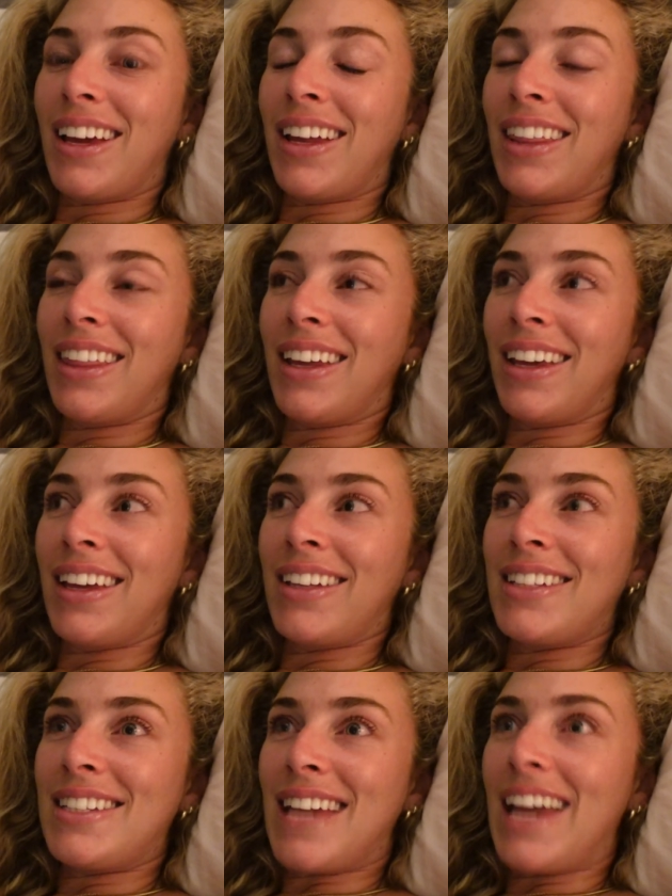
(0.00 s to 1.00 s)
I think
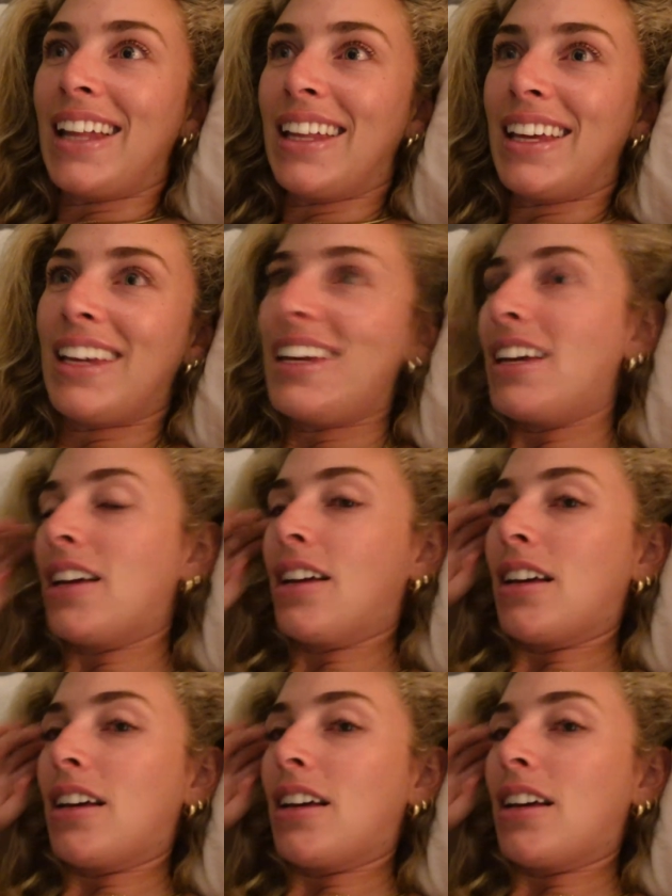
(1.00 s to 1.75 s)
a daily